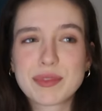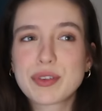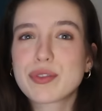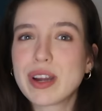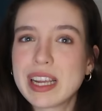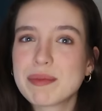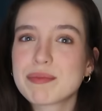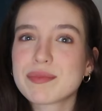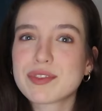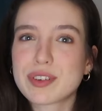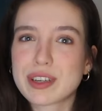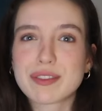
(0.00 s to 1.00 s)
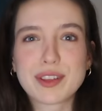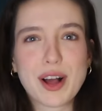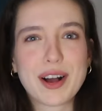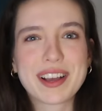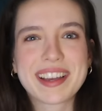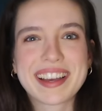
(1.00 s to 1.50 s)
frame for a
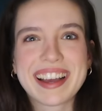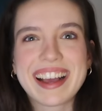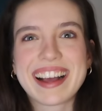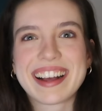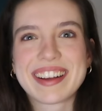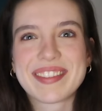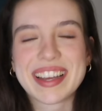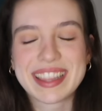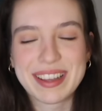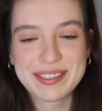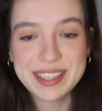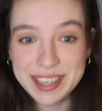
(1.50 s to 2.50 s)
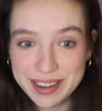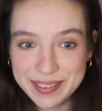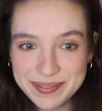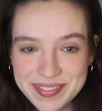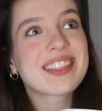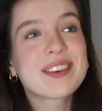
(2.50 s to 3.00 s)
vlog? I'd love to
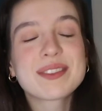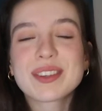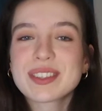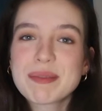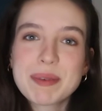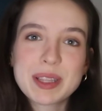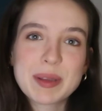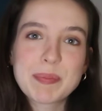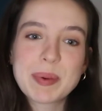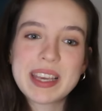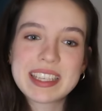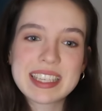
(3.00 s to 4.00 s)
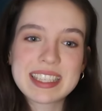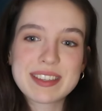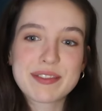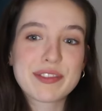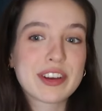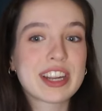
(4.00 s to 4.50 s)
know. Those are some of the pieces
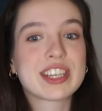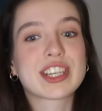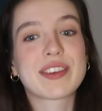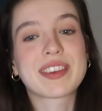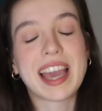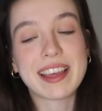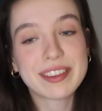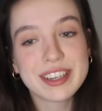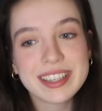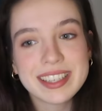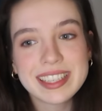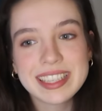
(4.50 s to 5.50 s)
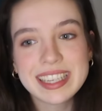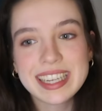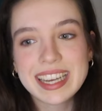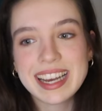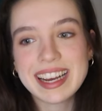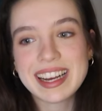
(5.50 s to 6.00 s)
of footage I've gathered.
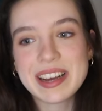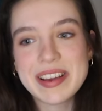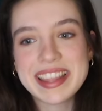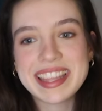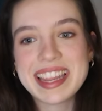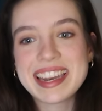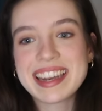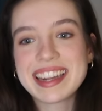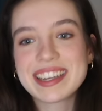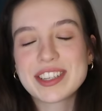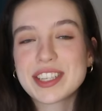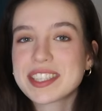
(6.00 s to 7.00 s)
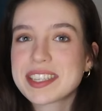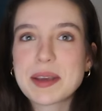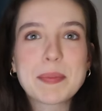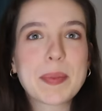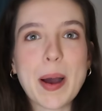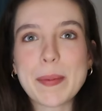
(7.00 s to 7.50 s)
And then just
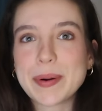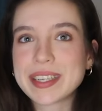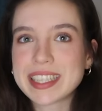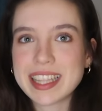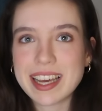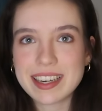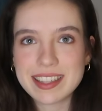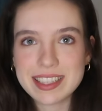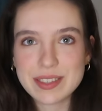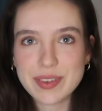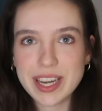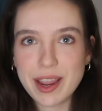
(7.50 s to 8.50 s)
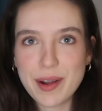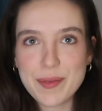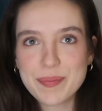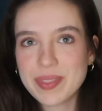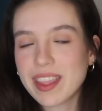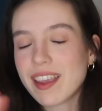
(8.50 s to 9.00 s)
to pop on to the end of this video,